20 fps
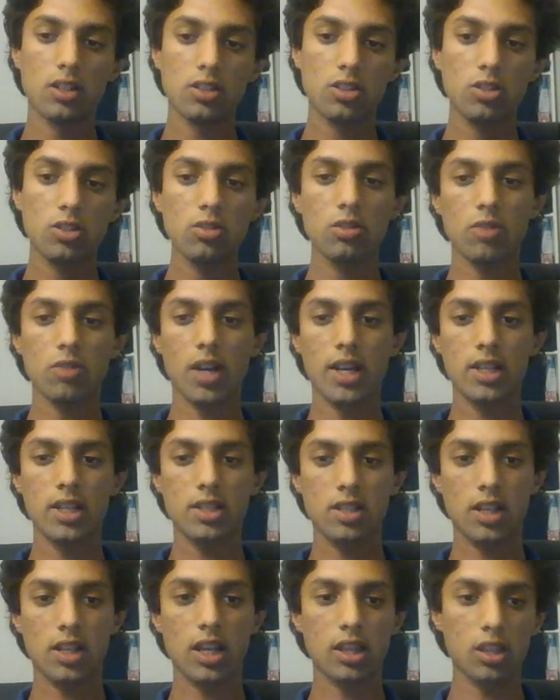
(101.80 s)
to the
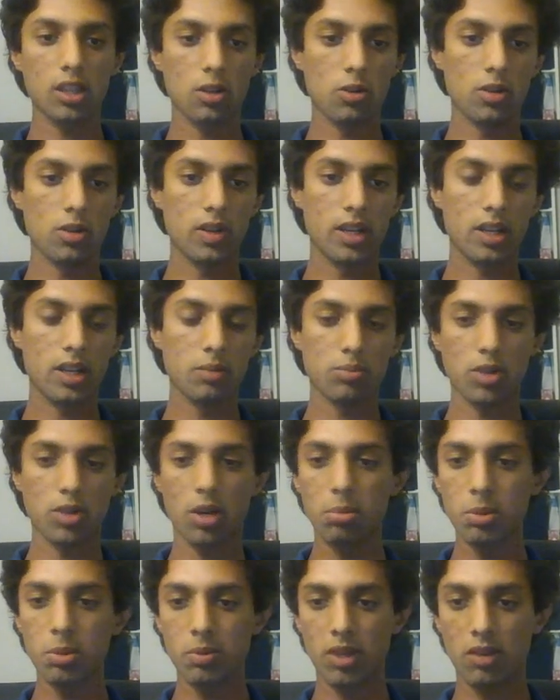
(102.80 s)
right to get the coin,
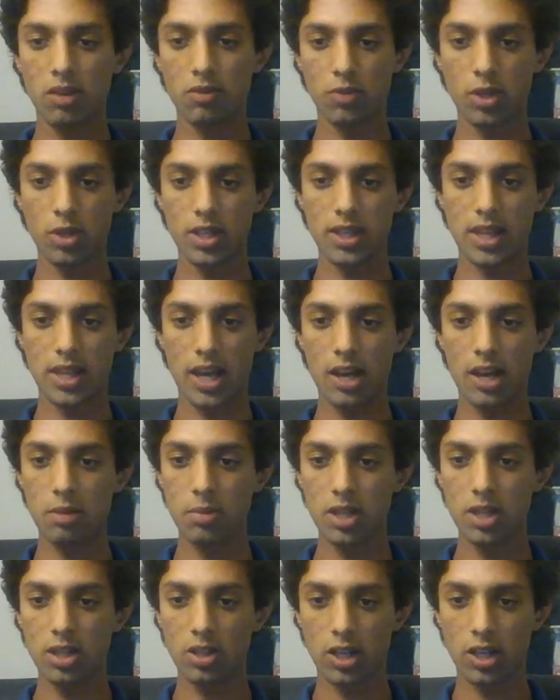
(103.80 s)
probably avoid the
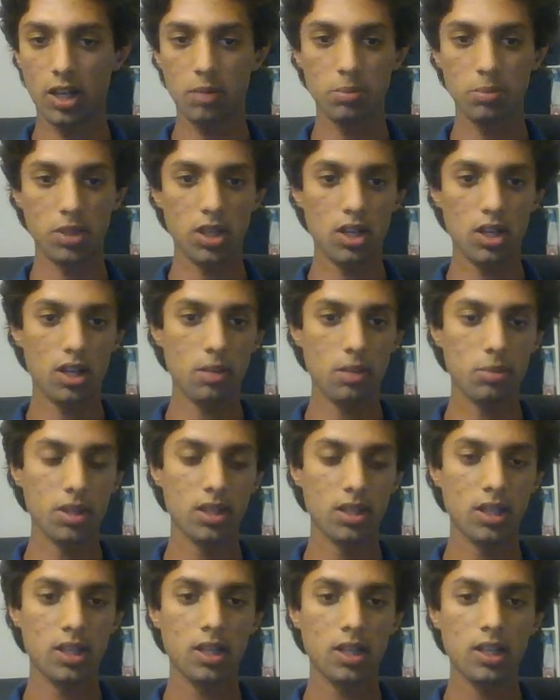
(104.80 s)
enemy-looking blob.
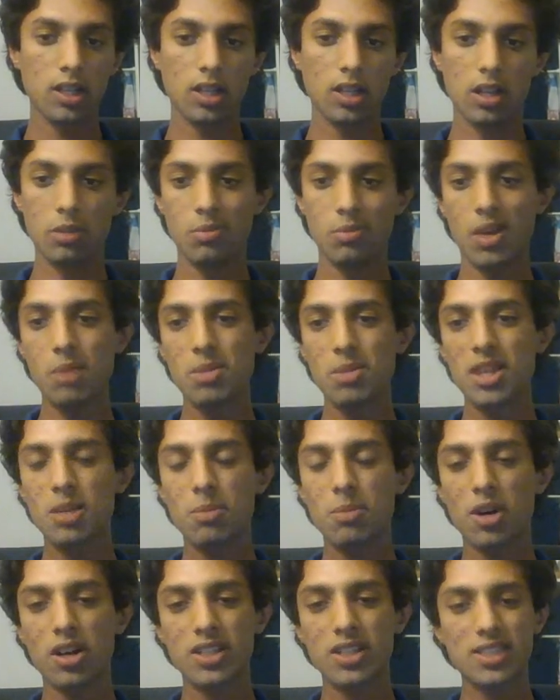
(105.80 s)
Maybe the
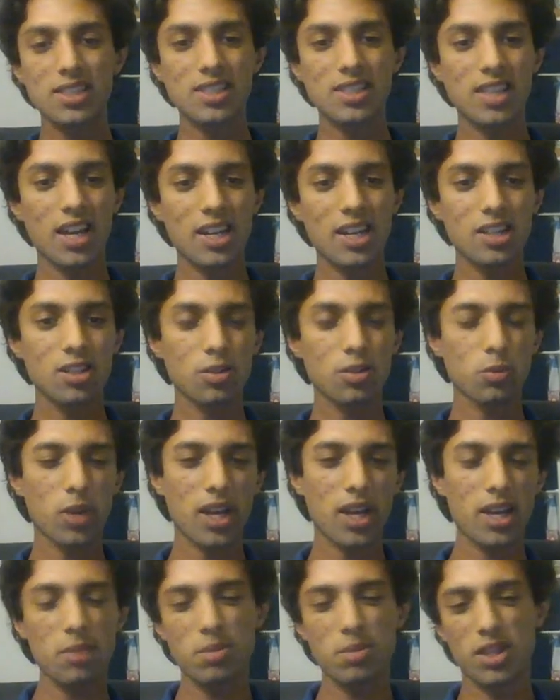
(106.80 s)
boxes get in your
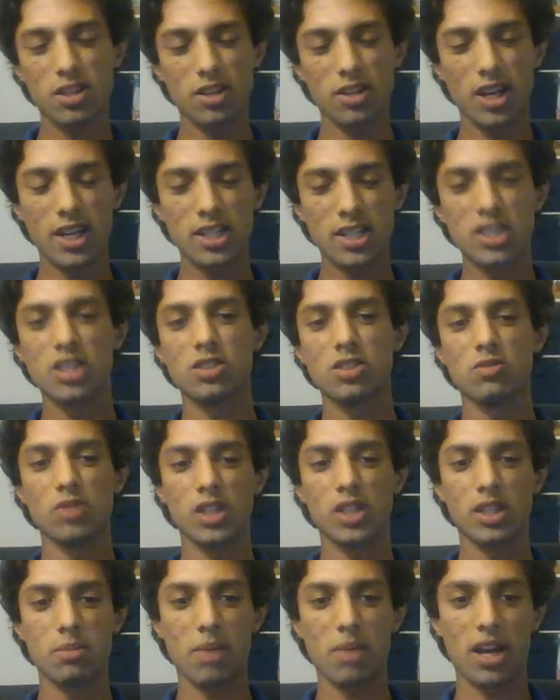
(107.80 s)
way, but their height doesn't
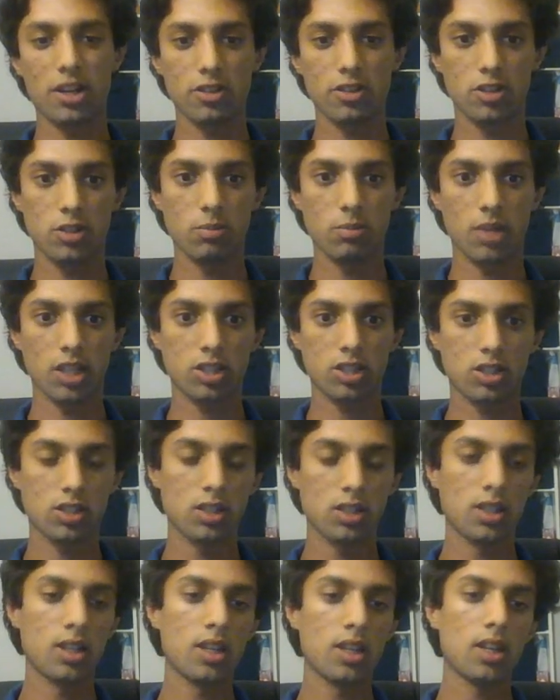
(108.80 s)
really matter too much.
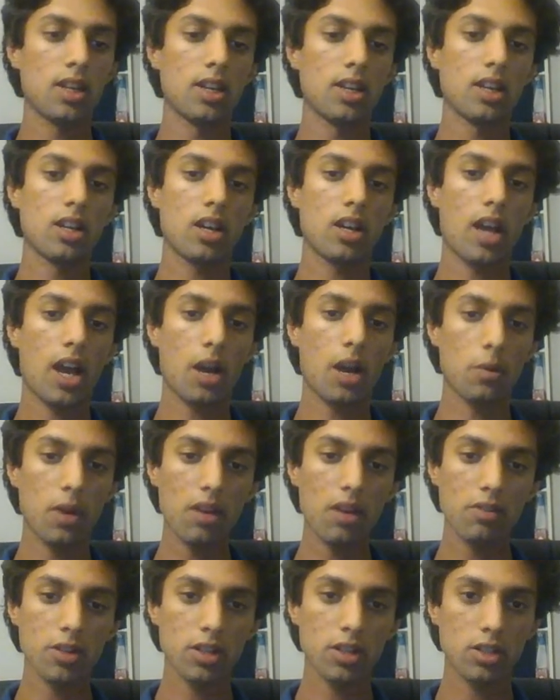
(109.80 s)

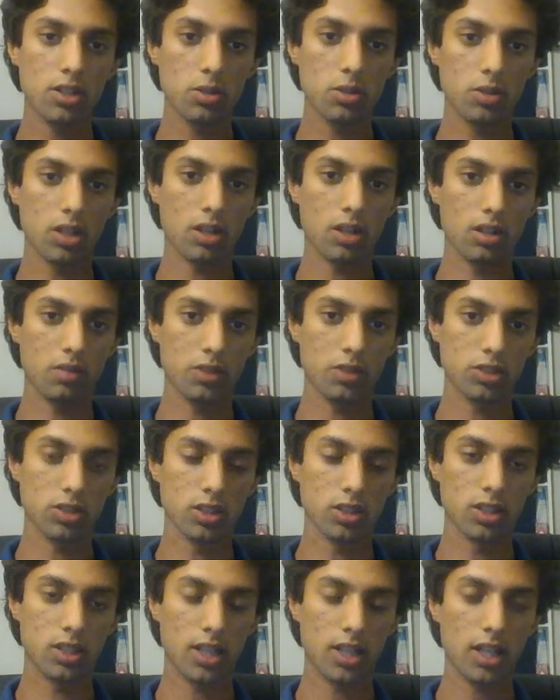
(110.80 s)
However, to an
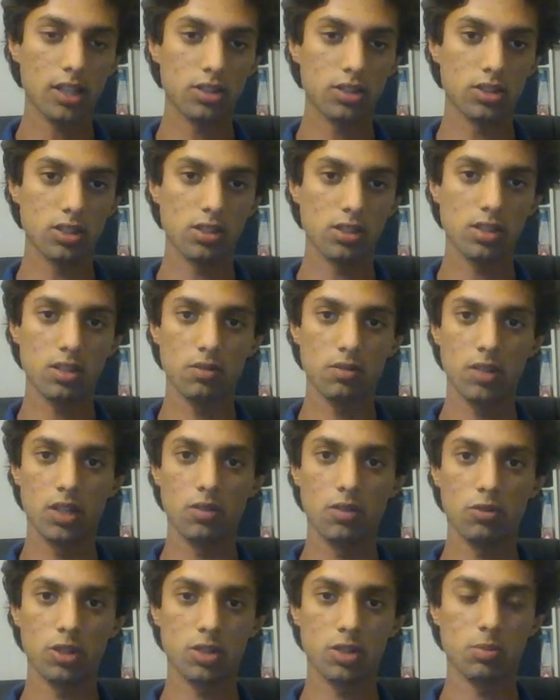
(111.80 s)
artificial intelligence, a
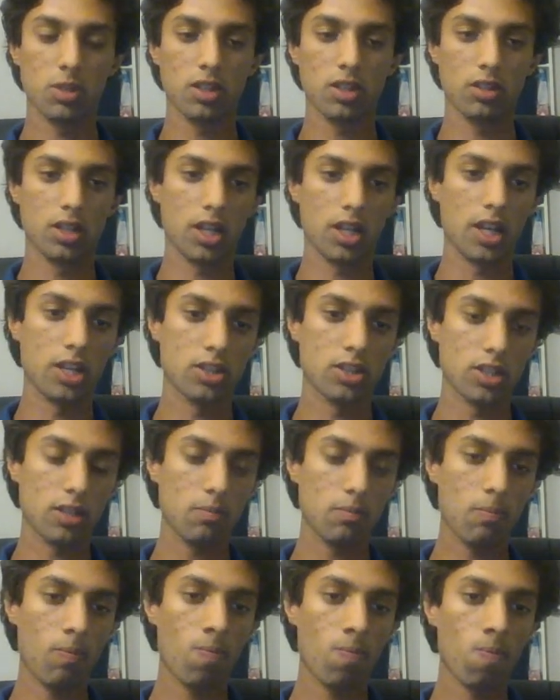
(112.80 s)
reinforcement learning
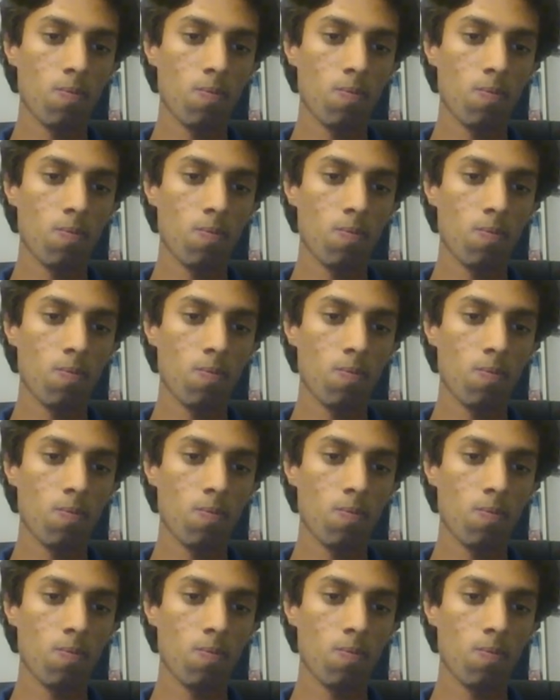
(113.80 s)
agent,